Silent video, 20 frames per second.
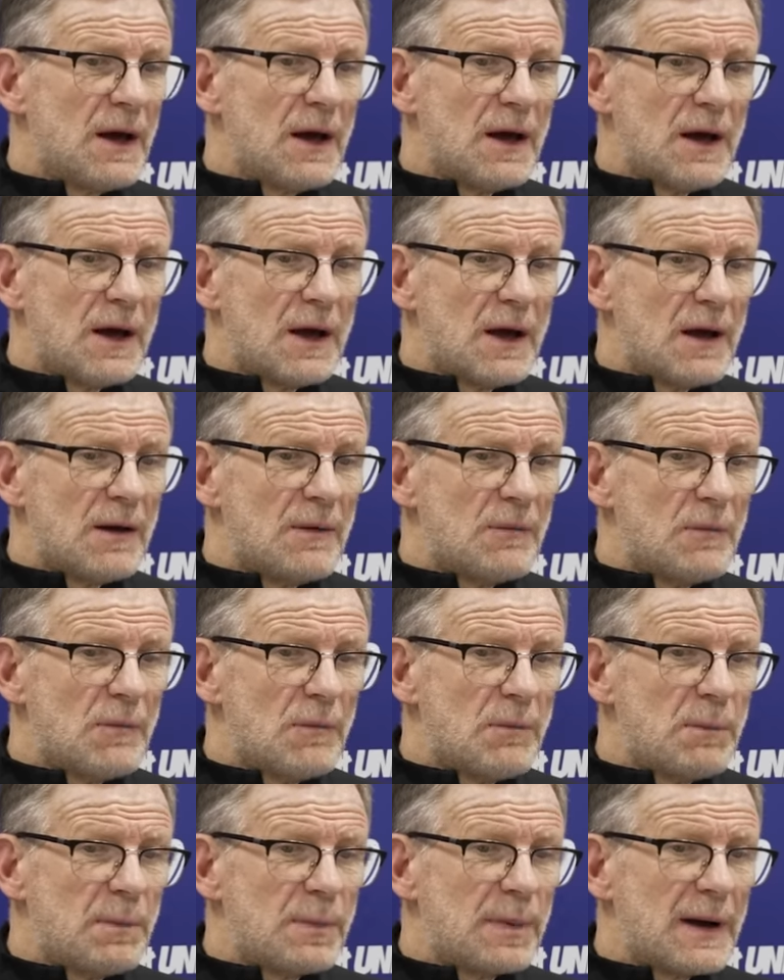
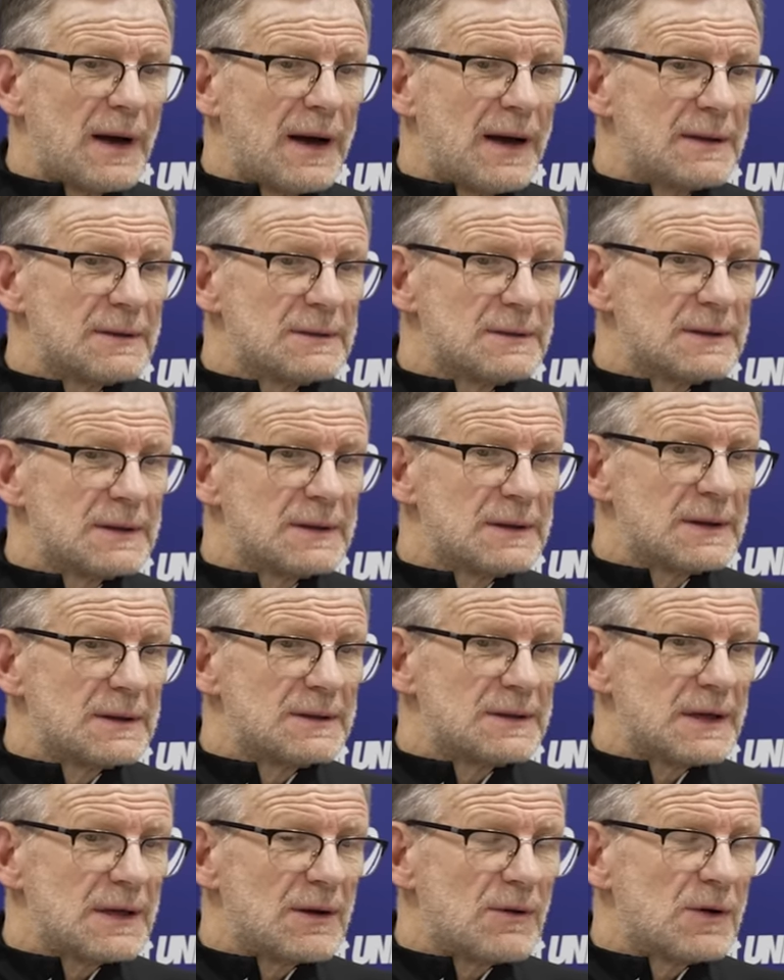but
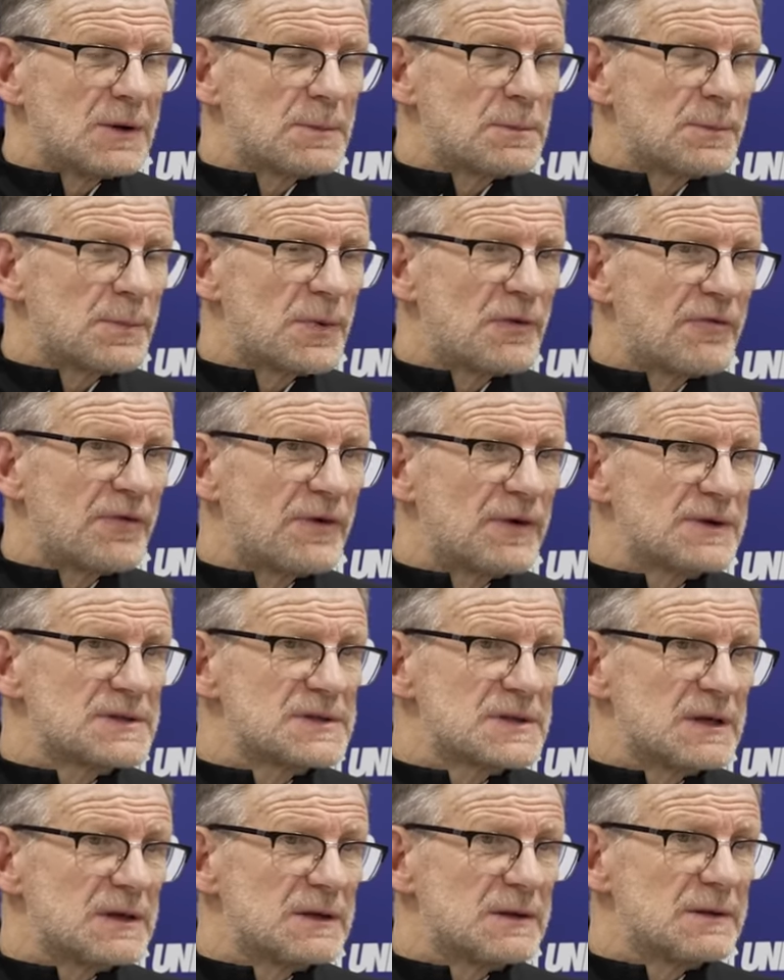you know, I prefer
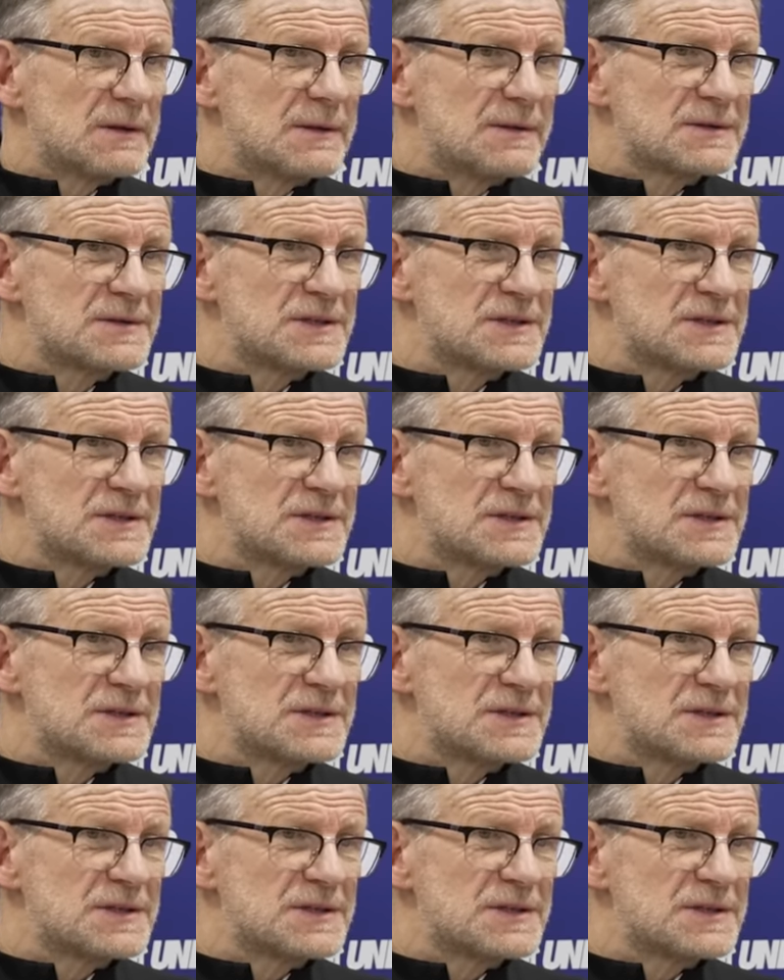to